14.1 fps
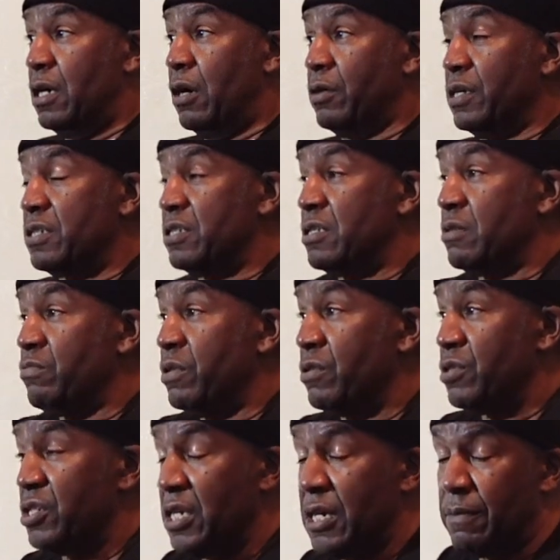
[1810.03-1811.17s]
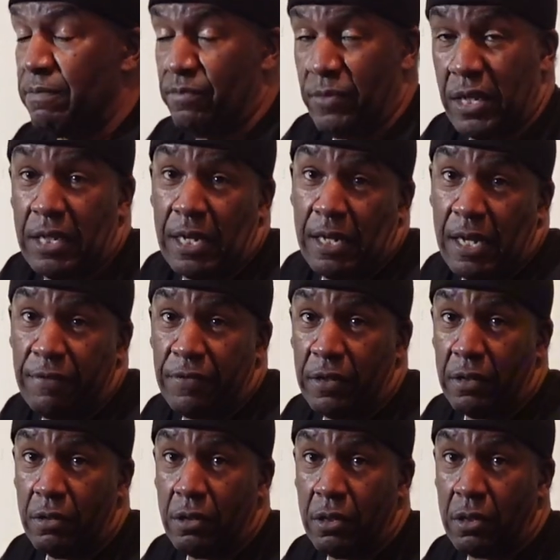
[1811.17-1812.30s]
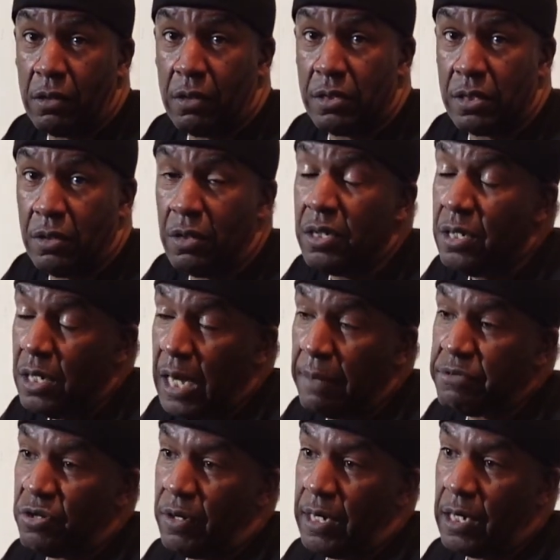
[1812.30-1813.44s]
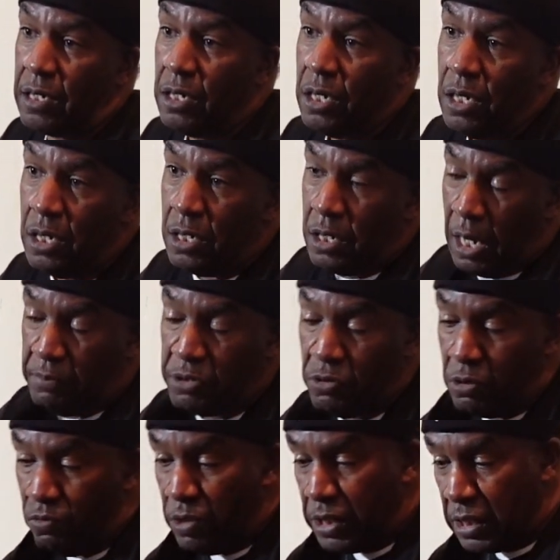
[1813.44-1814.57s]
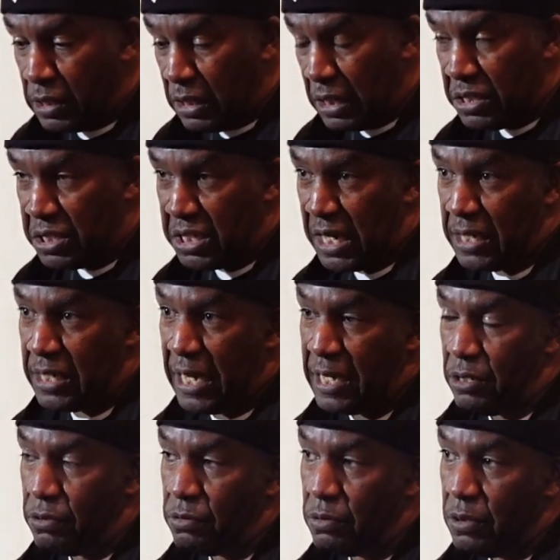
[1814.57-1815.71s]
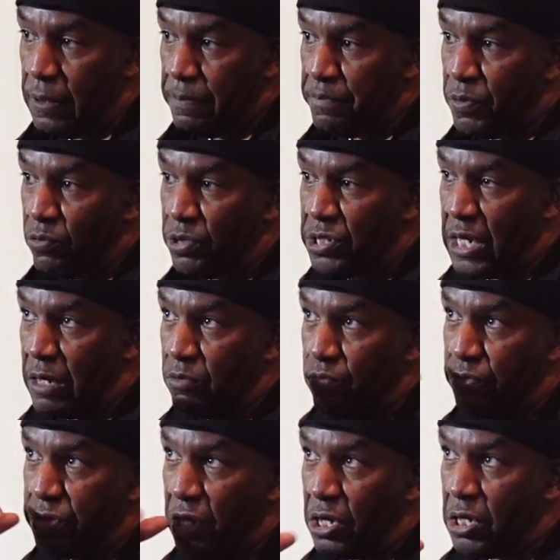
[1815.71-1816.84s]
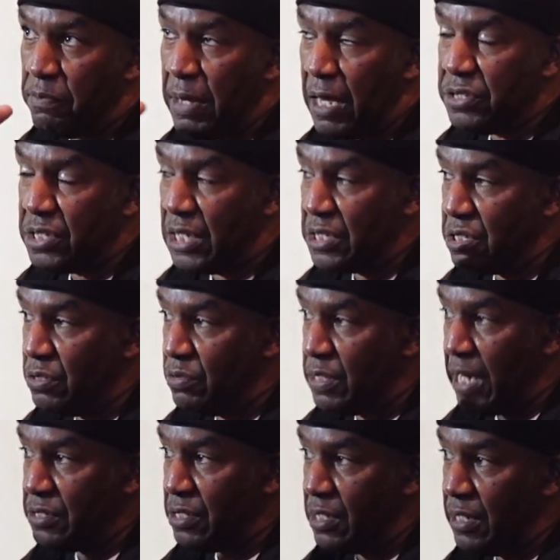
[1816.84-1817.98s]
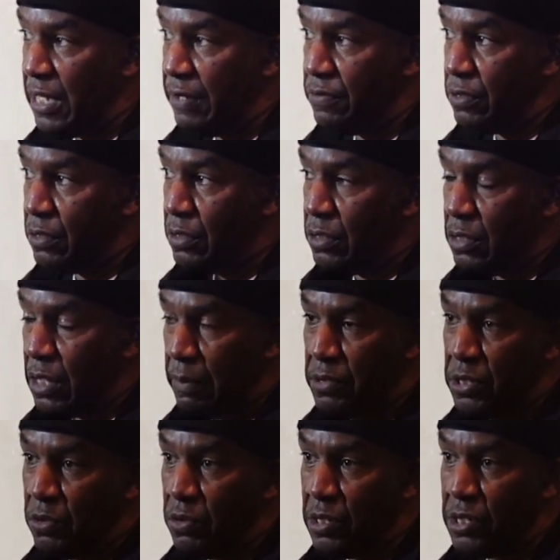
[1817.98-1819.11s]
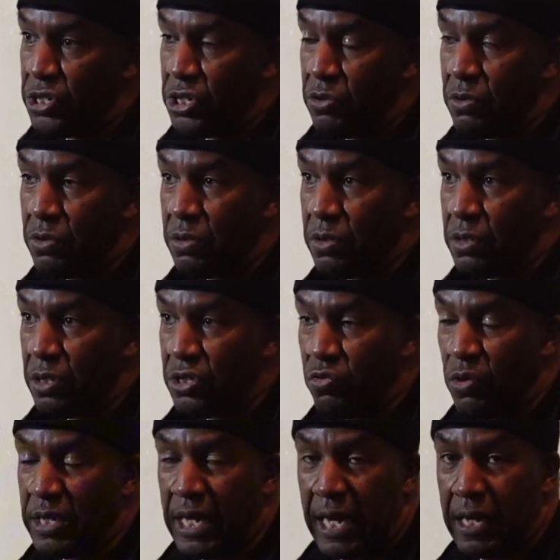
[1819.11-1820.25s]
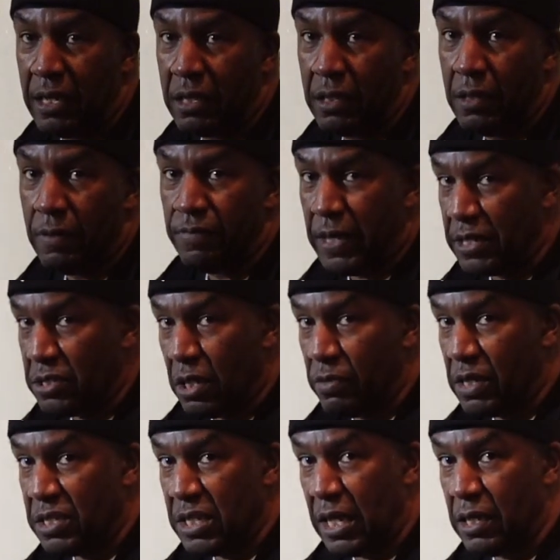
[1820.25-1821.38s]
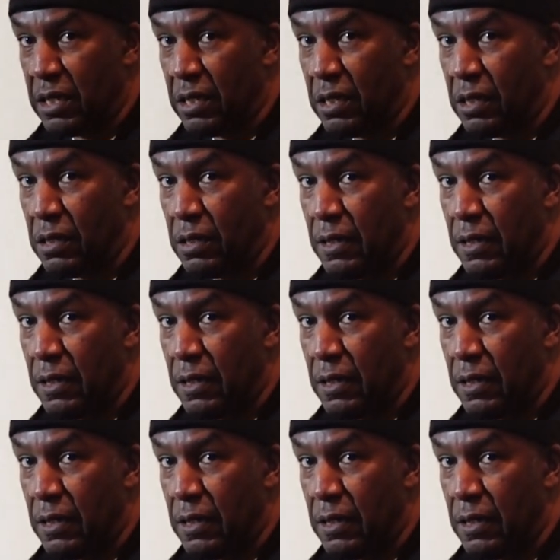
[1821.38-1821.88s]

this is the real shit, and they love it. You know, so I'm trying. I'm doing one in San Diego, which I thought about since 2011. I'm gonna do it in June the 28th. That's already set and done.